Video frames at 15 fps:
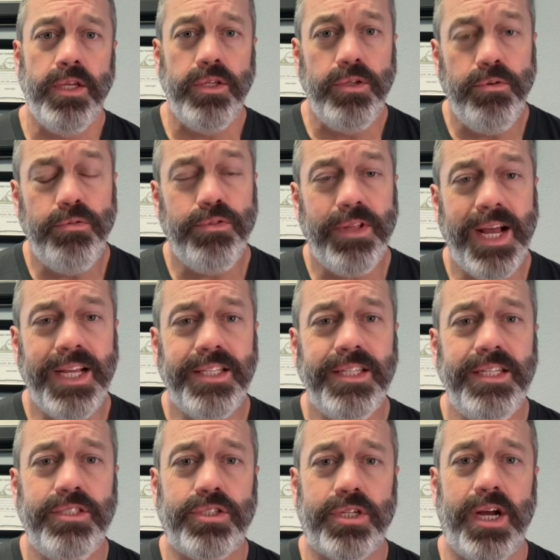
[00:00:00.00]
You've
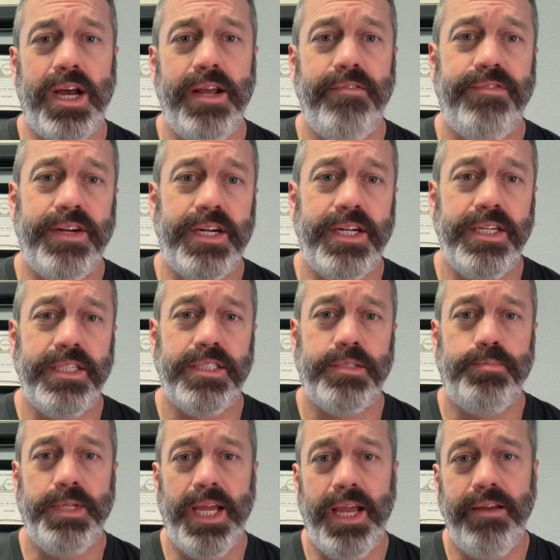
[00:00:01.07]
likely tried various
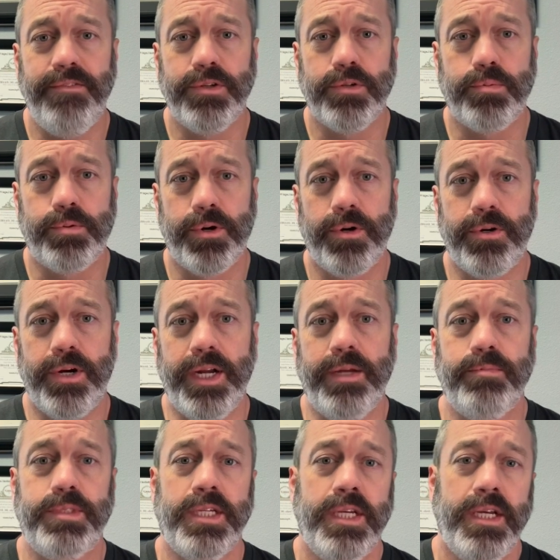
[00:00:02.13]
behavioral
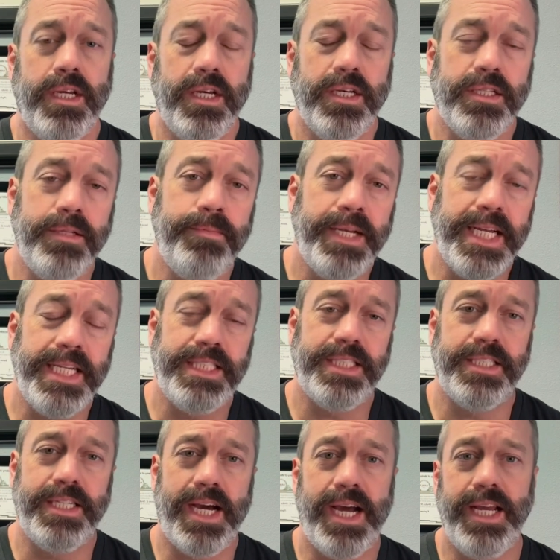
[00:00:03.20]
programs,
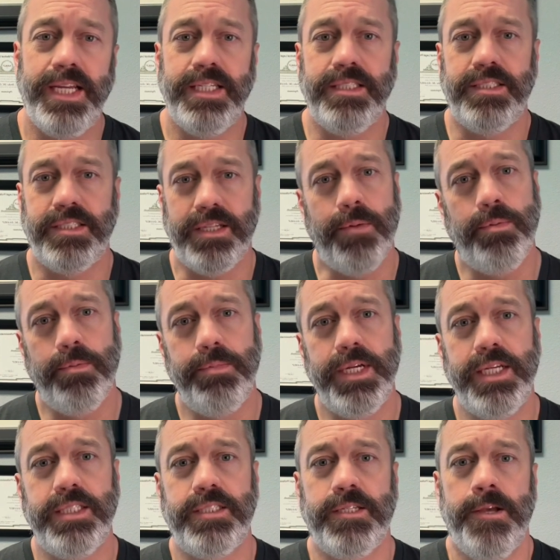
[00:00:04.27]
elimination diets,
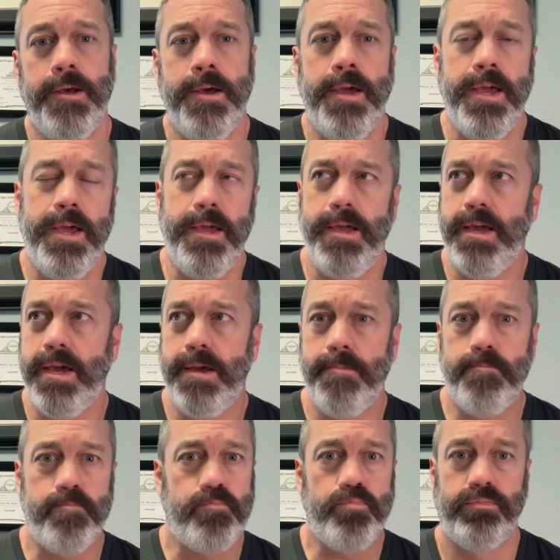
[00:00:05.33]
supplements,
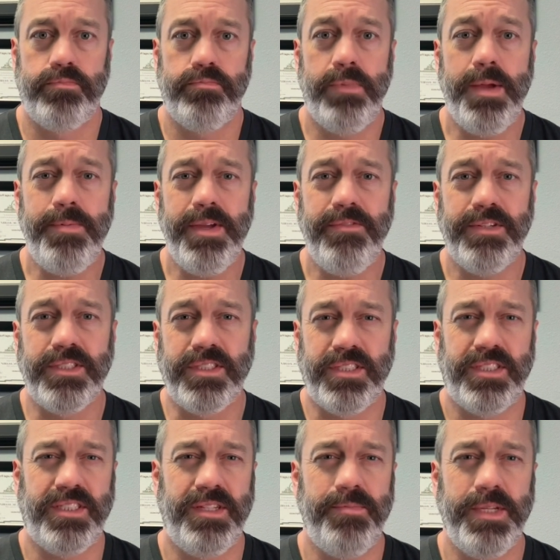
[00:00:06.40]
and maybe even
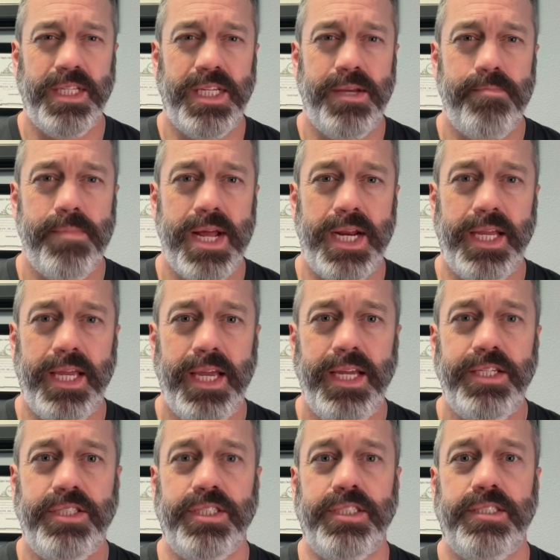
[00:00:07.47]
stimulant
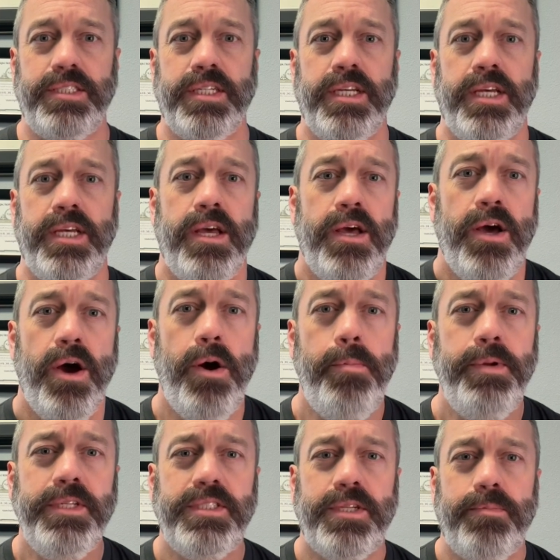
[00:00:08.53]
medications,
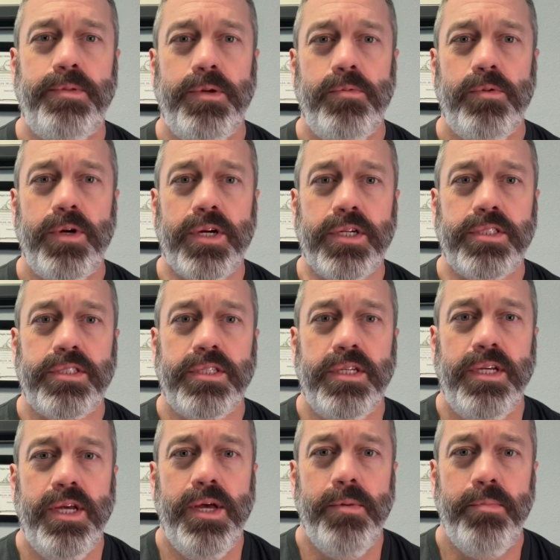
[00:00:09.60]
hoping something works.
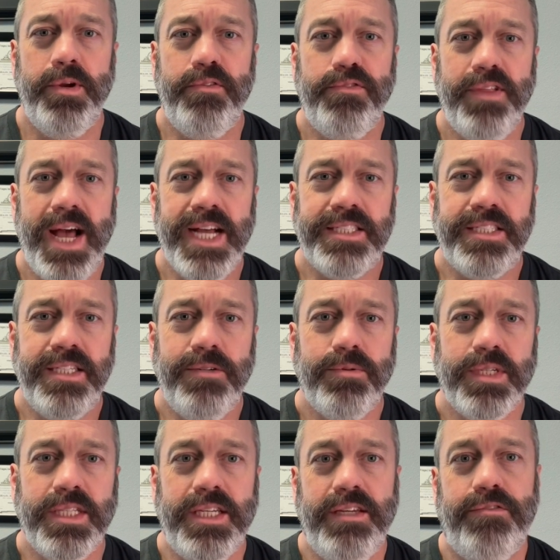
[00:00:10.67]
But if lasting
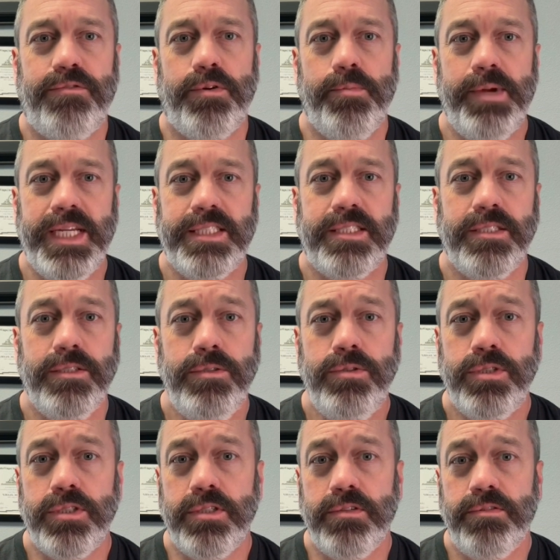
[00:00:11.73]
relief remains
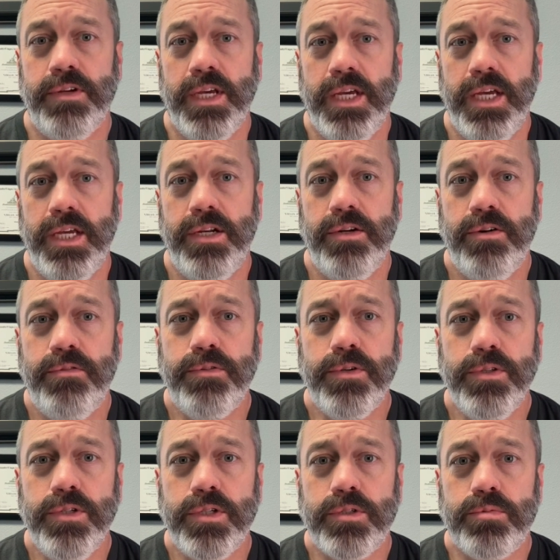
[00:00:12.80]
elusive, an
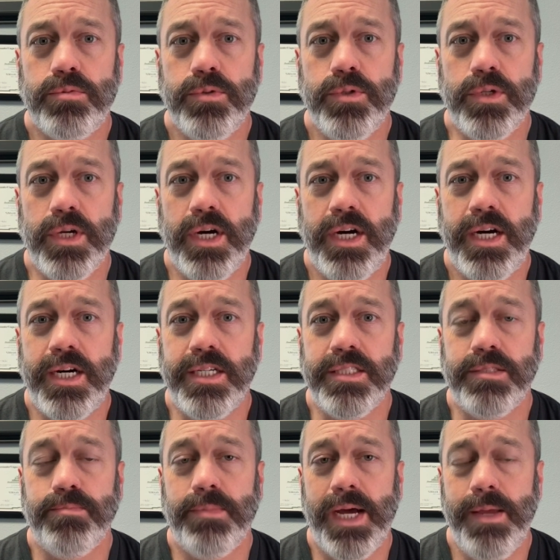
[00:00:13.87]
overlooked root
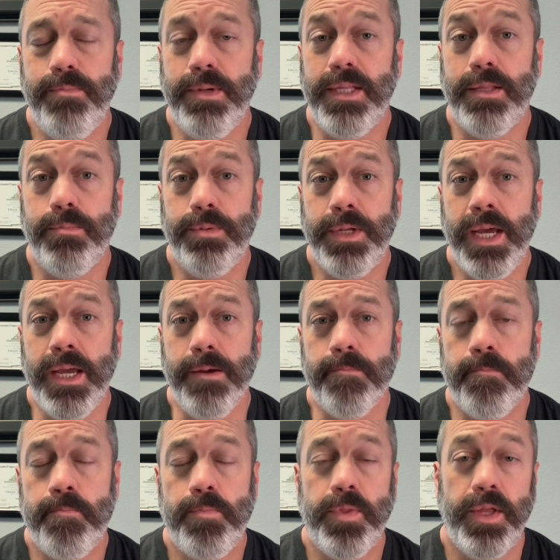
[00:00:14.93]
cause might be the blame
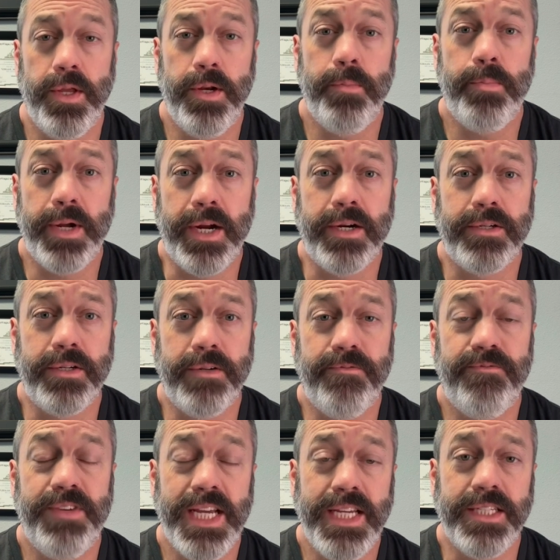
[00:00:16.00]
an impaired
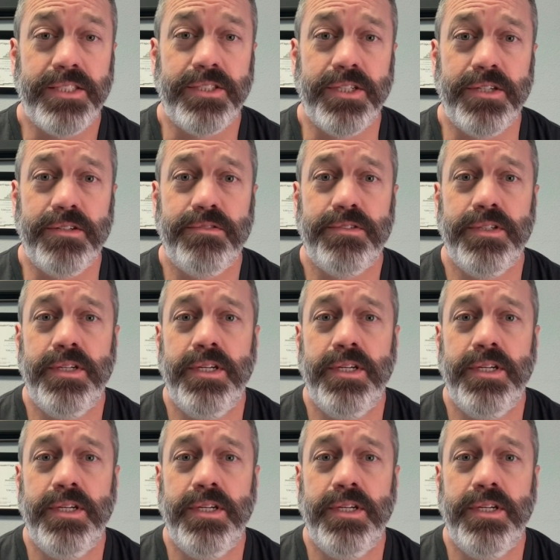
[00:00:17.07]
vagus nerve.